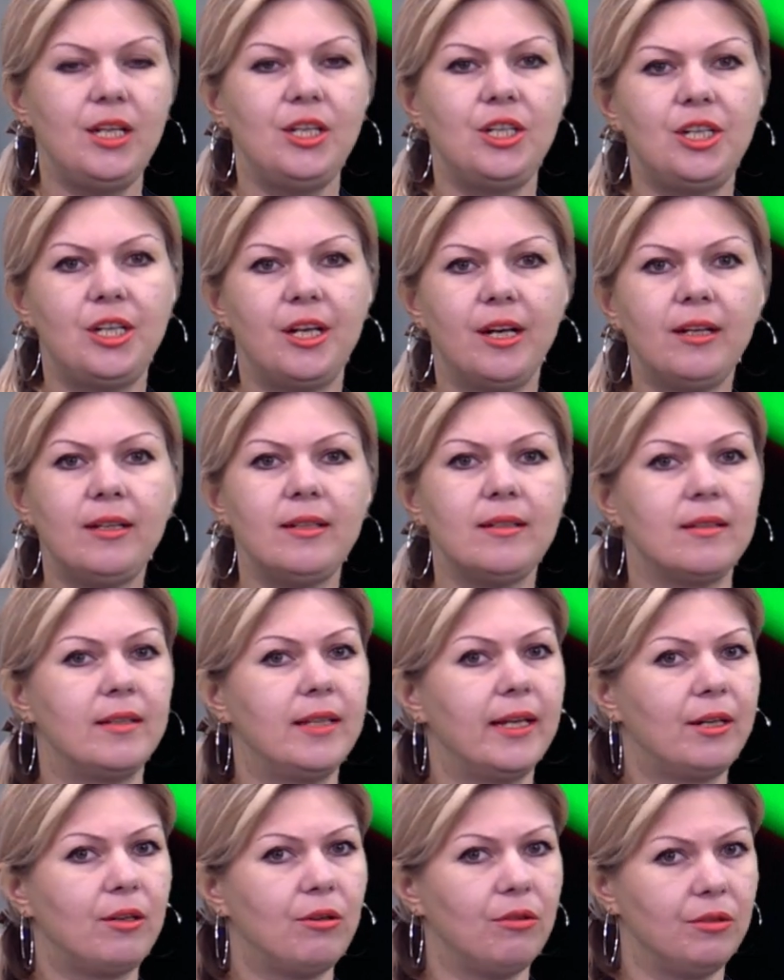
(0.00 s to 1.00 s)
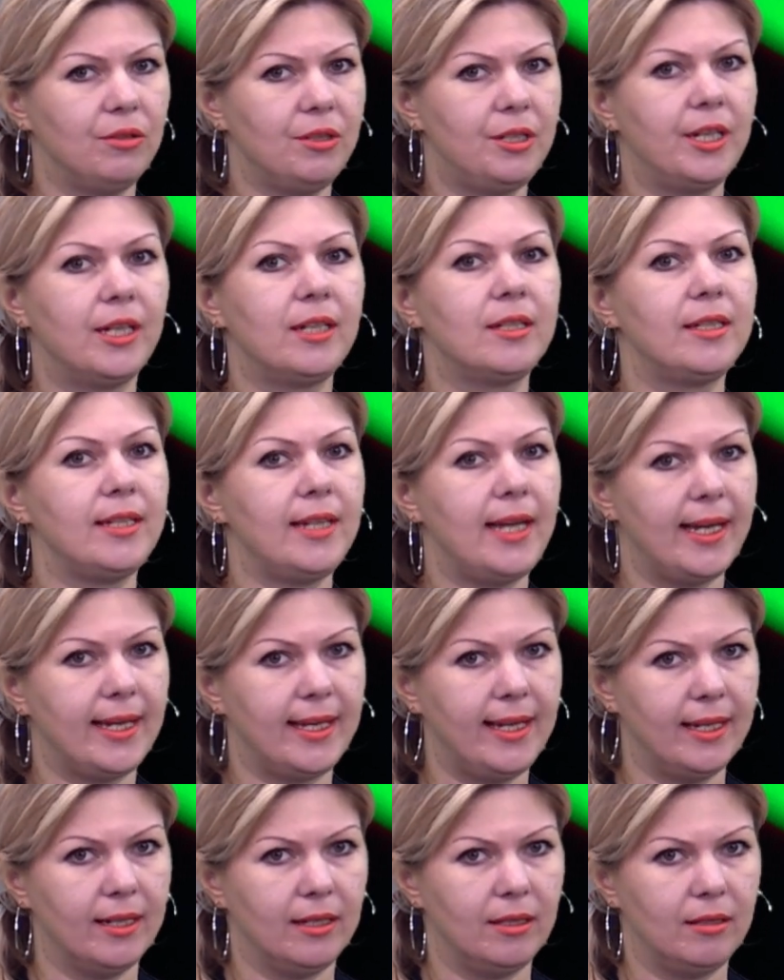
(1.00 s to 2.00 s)
Check the context
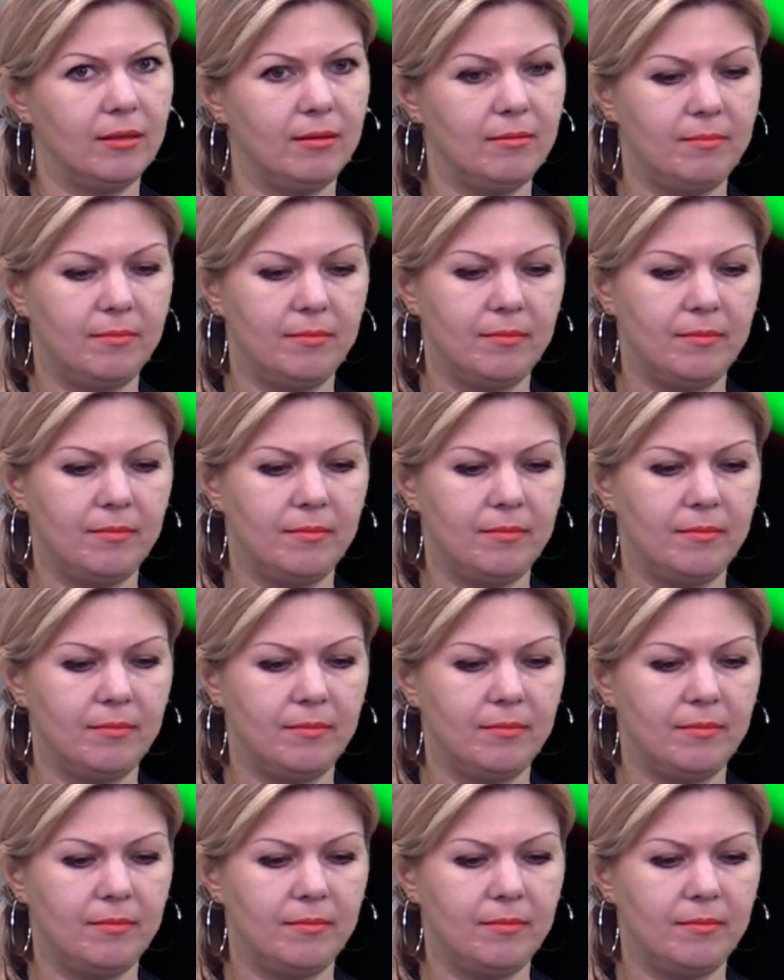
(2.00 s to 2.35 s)
again.